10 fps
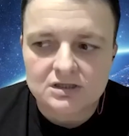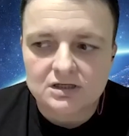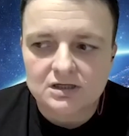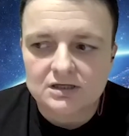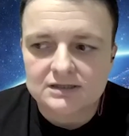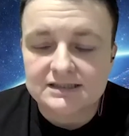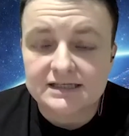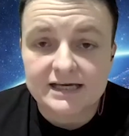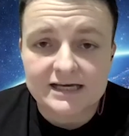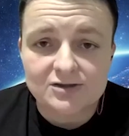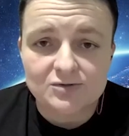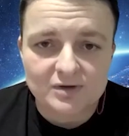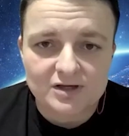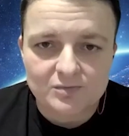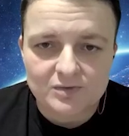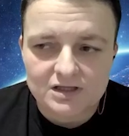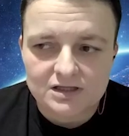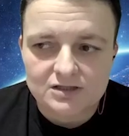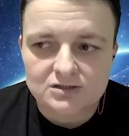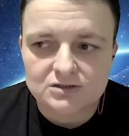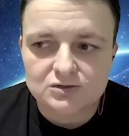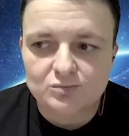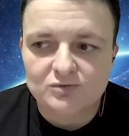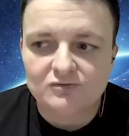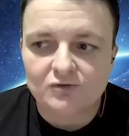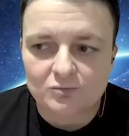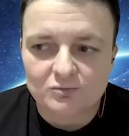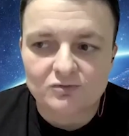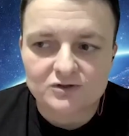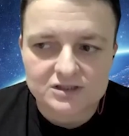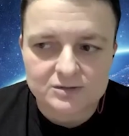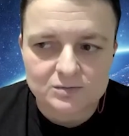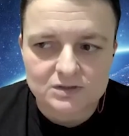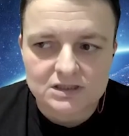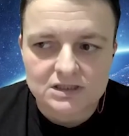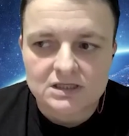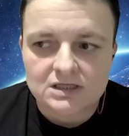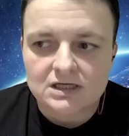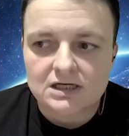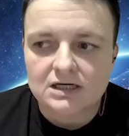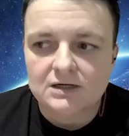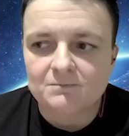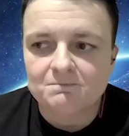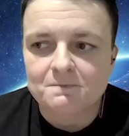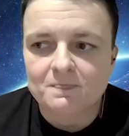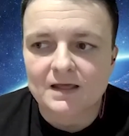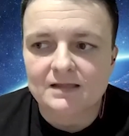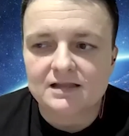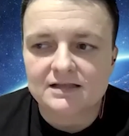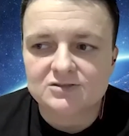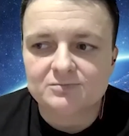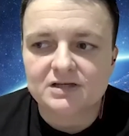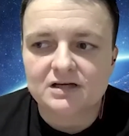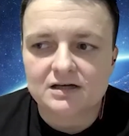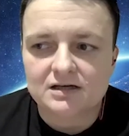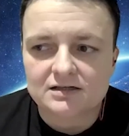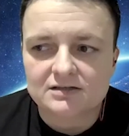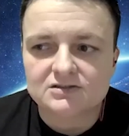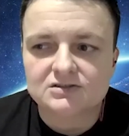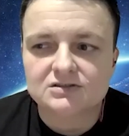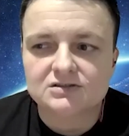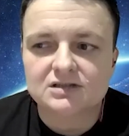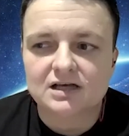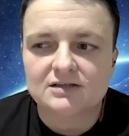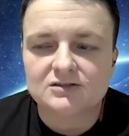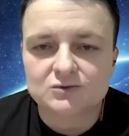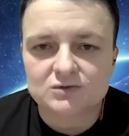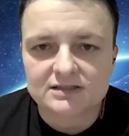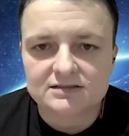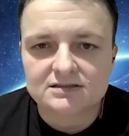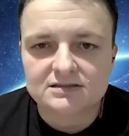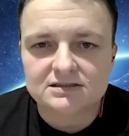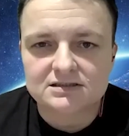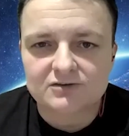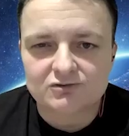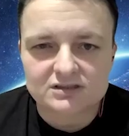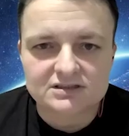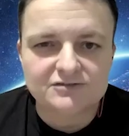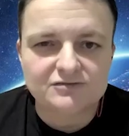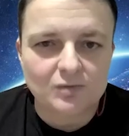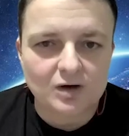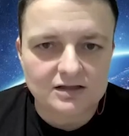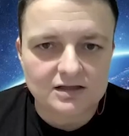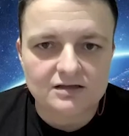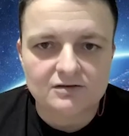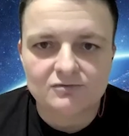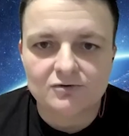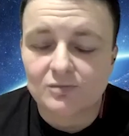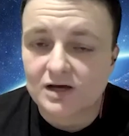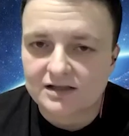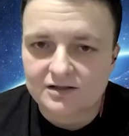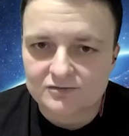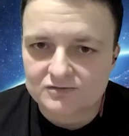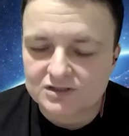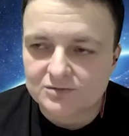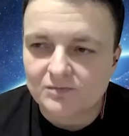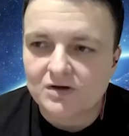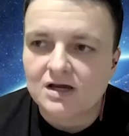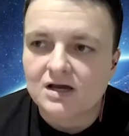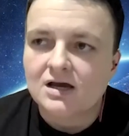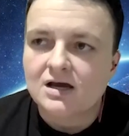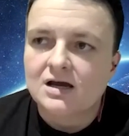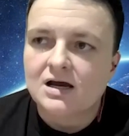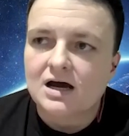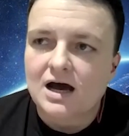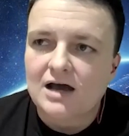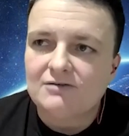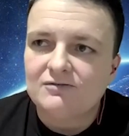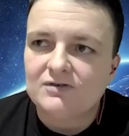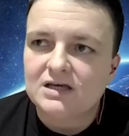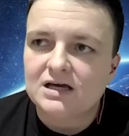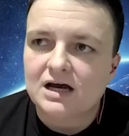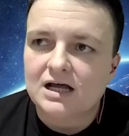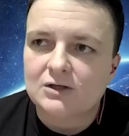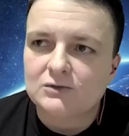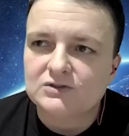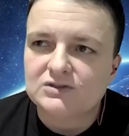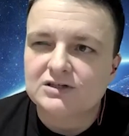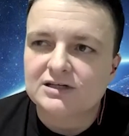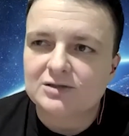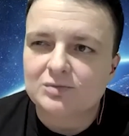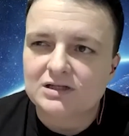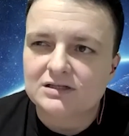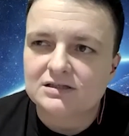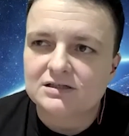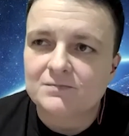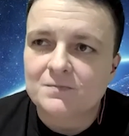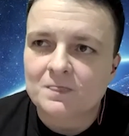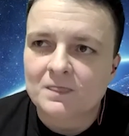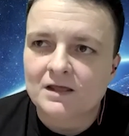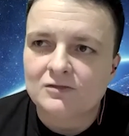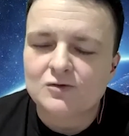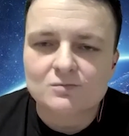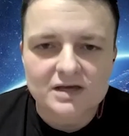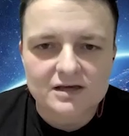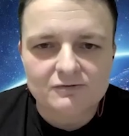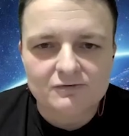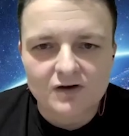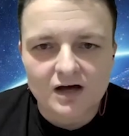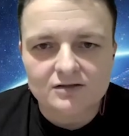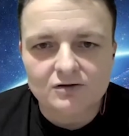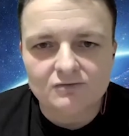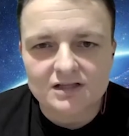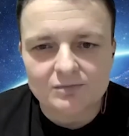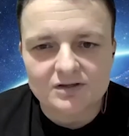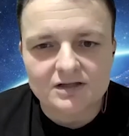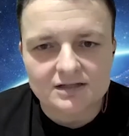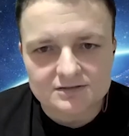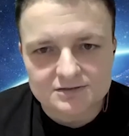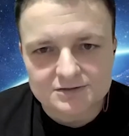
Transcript: They can't pay me to perform for them. And that's because as soon as I receive money from any of them, I think I lose the credibility to make fun of anybody else.